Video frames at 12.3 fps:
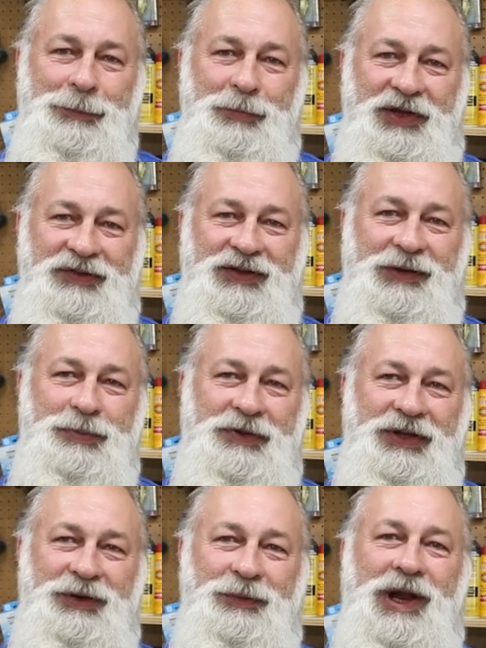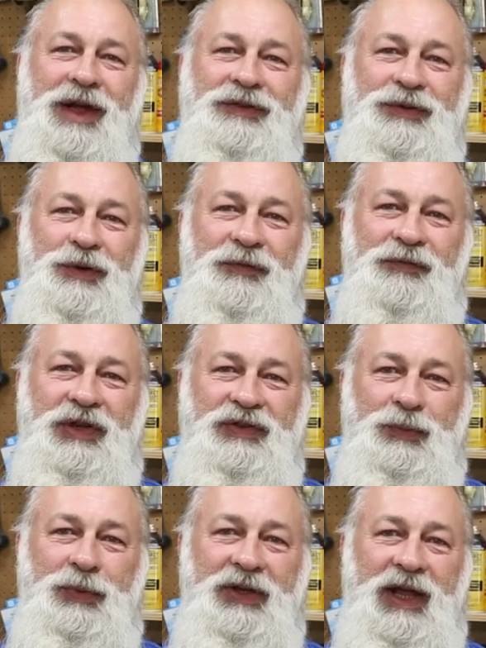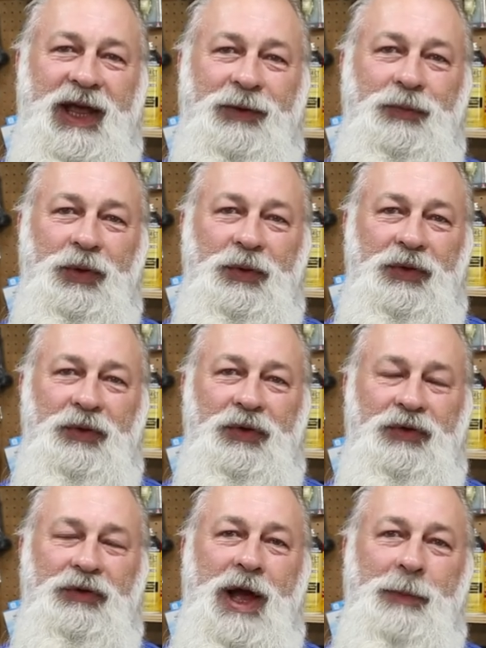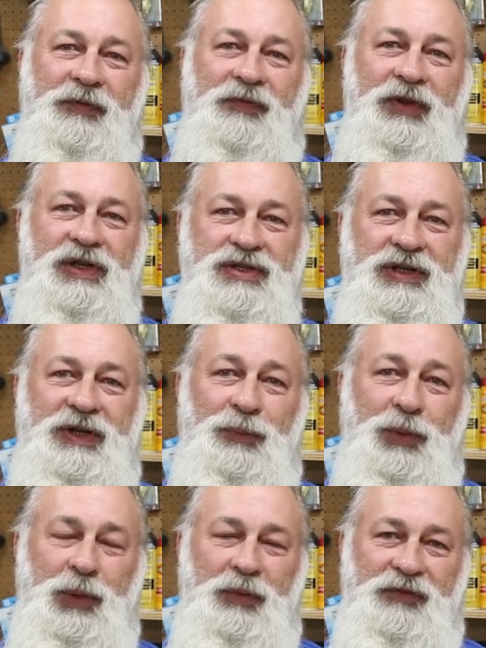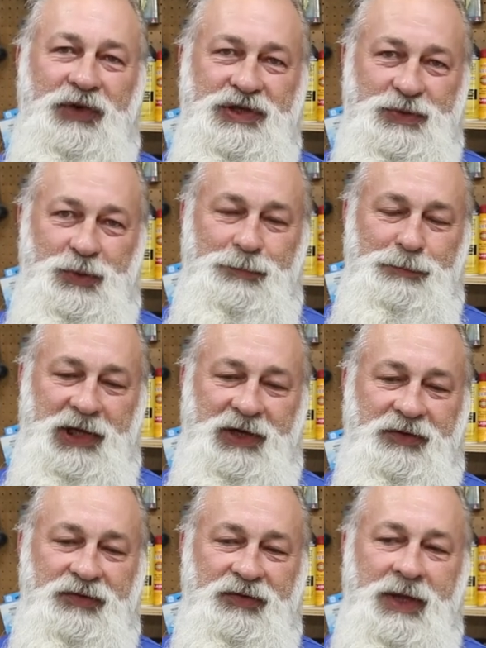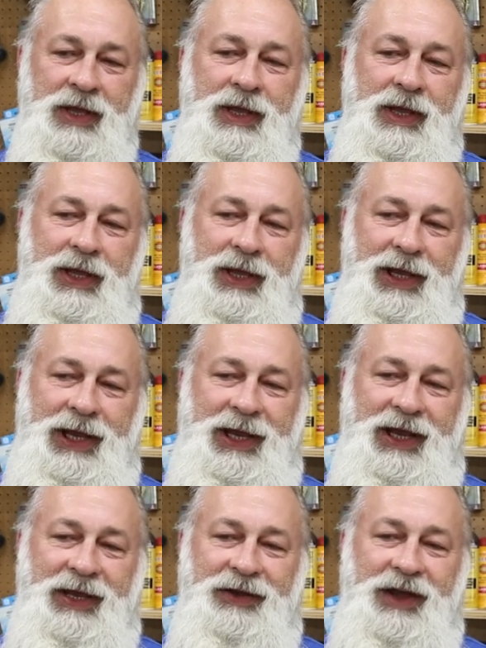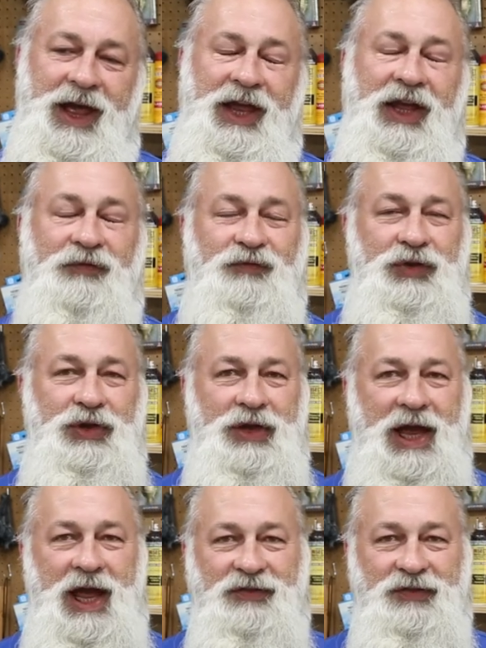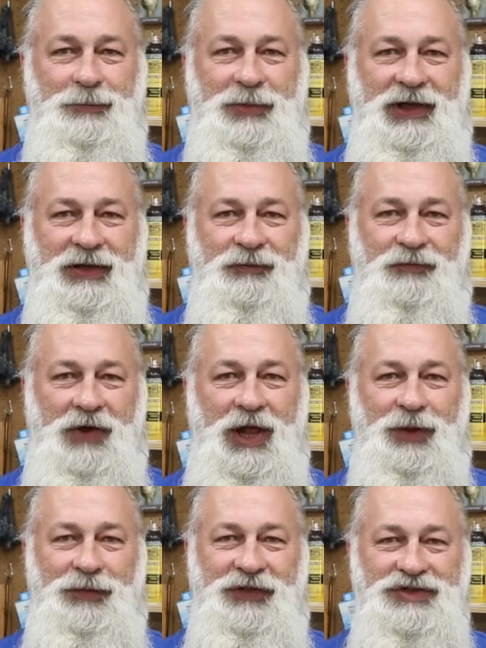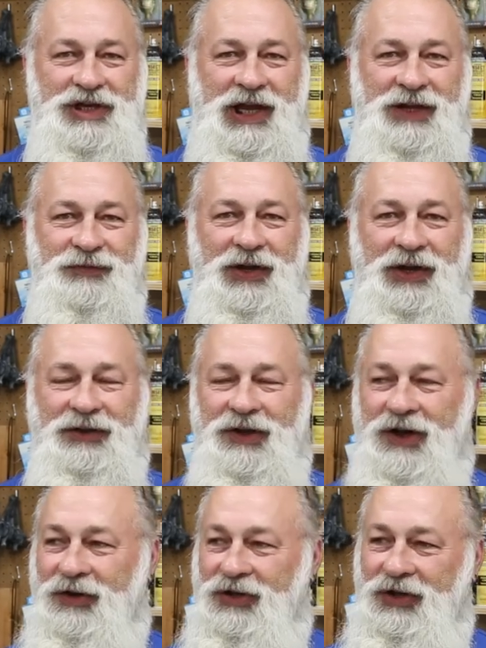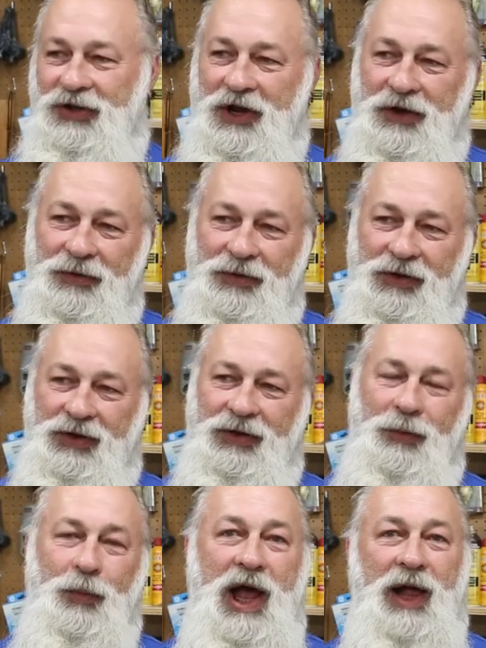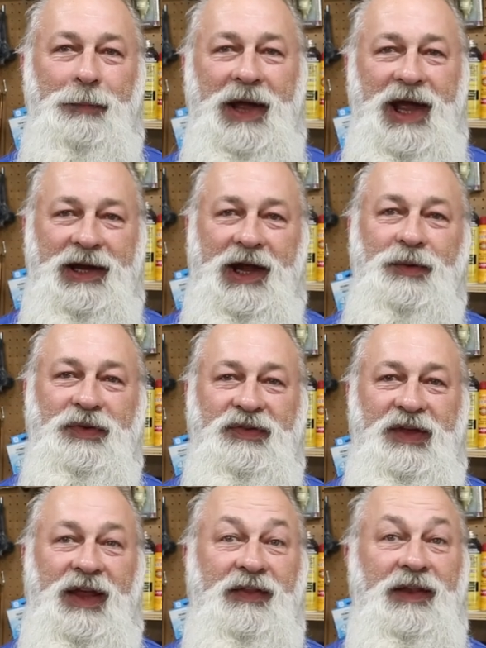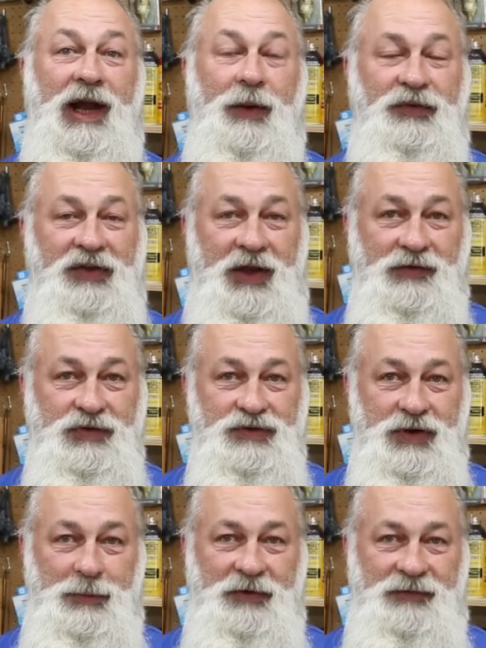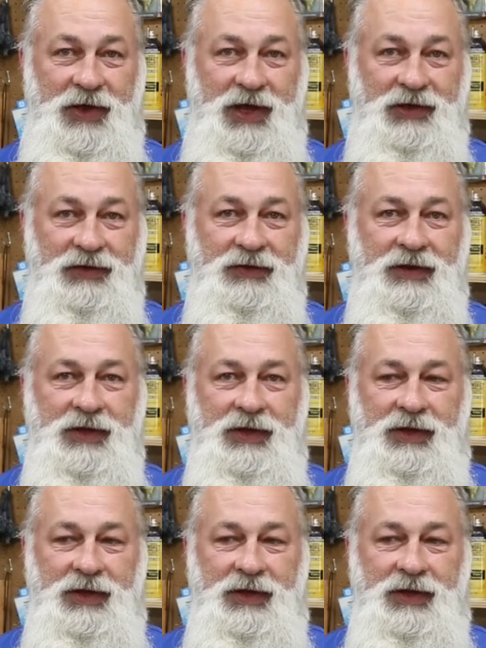But typically when I was going fishing with Dad, we were going crappie fishing and we were fishing with minnows. And if you guys have been following the channel very long, you know that a while back I was saying that I was having trouble finding